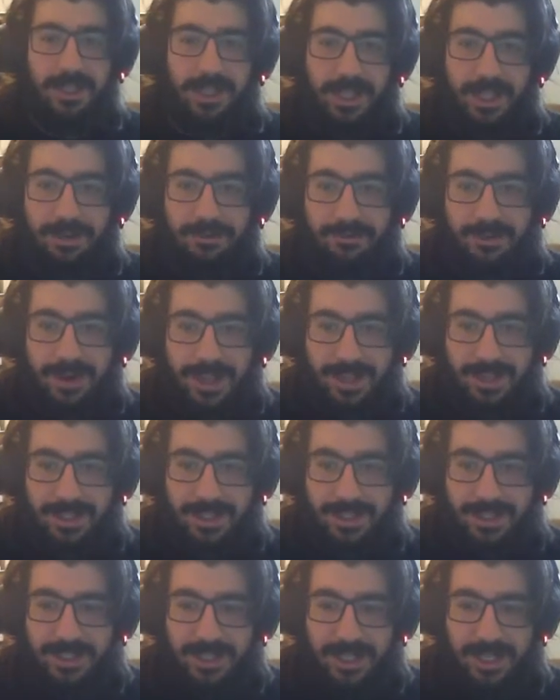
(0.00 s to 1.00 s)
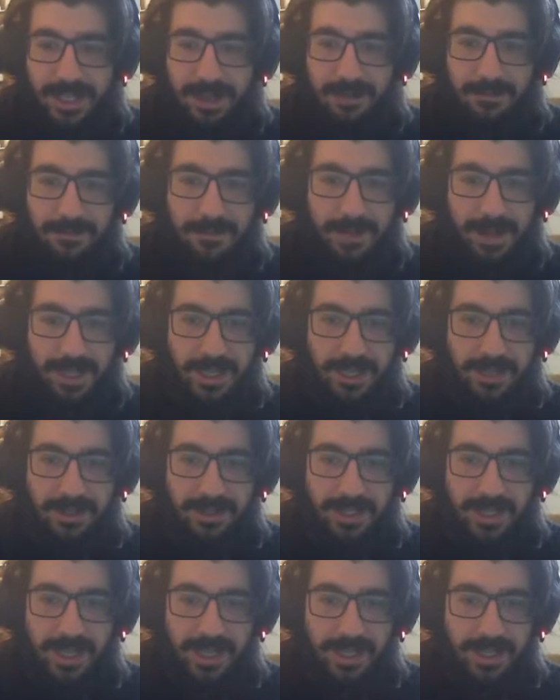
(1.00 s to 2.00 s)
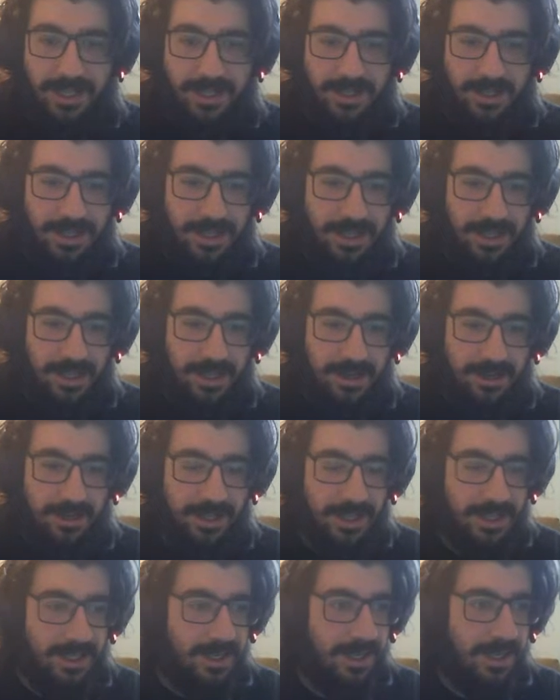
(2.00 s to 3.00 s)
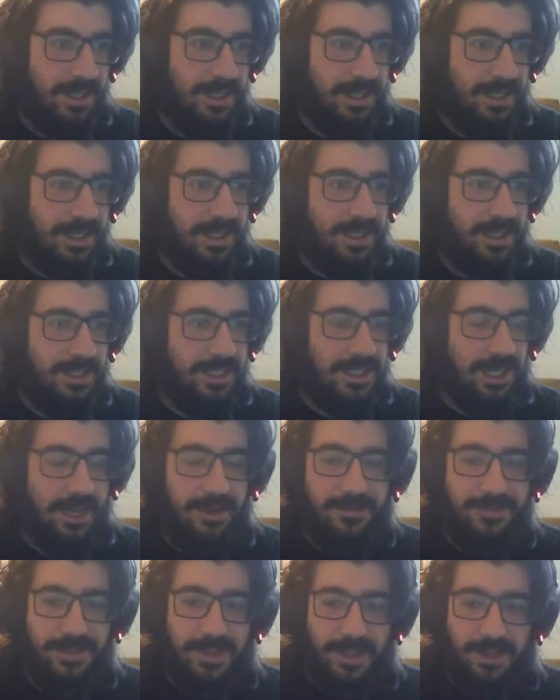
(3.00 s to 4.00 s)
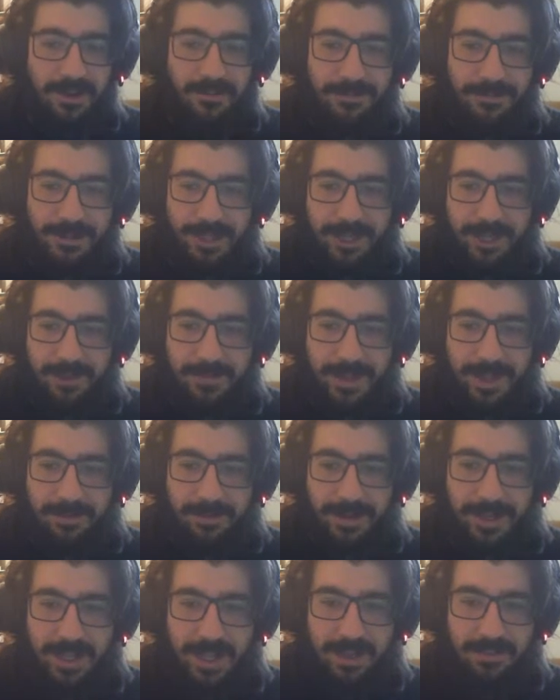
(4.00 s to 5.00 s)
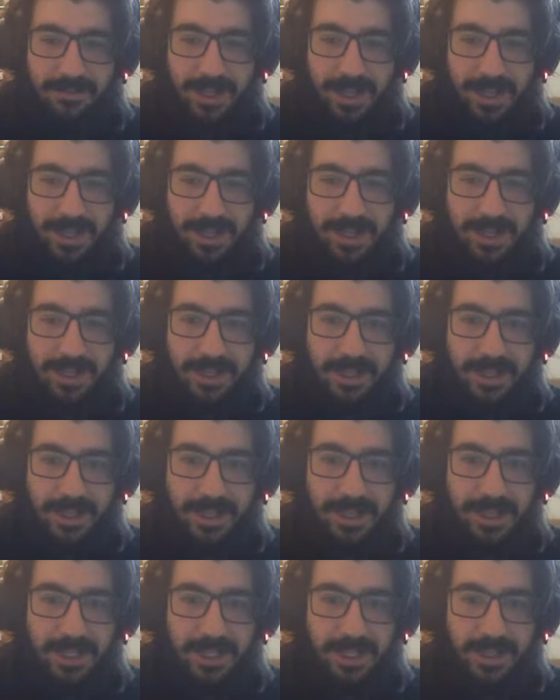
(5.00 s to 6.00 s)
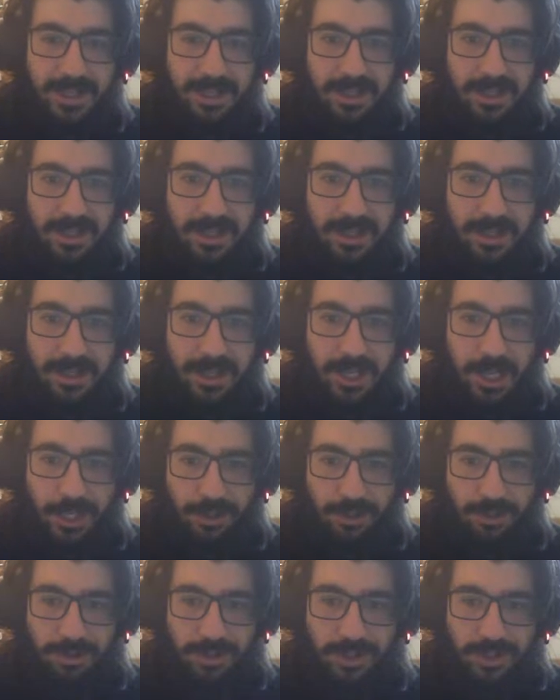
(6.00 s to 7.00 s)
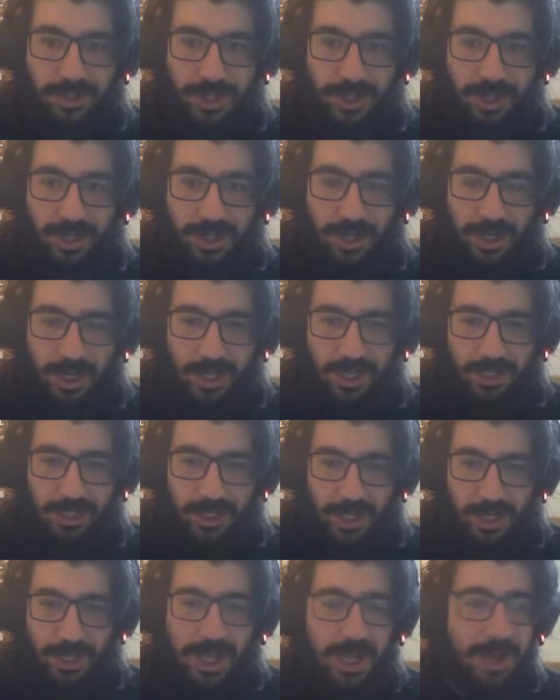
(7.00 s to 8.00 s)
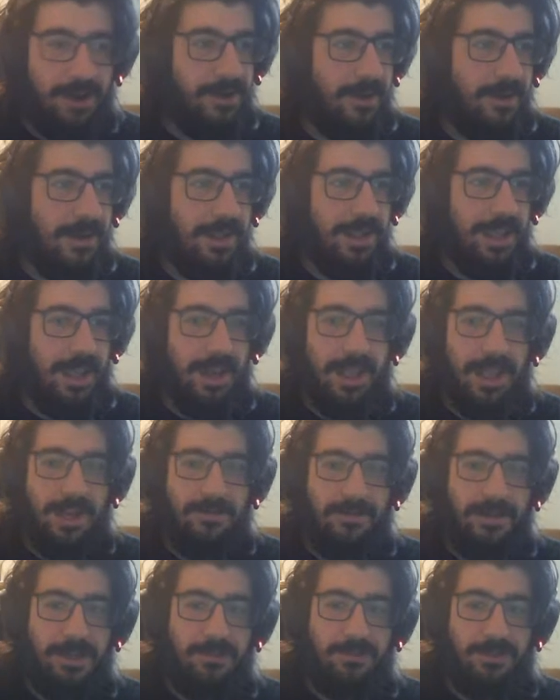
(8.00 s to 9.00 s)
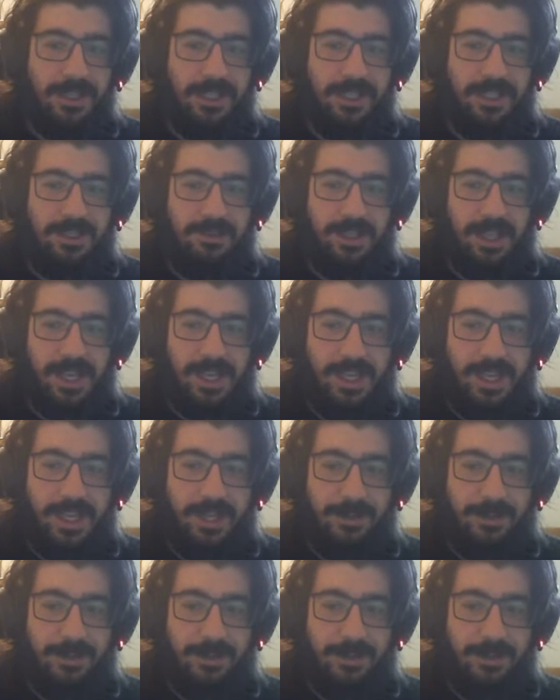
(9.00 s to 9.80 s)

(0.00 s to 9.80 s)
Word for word: like raids and stuff and my gear's getting good and all that. So hopefully I'll be able to have like interesting content. I don't know. It, it, it'll be cool to do like,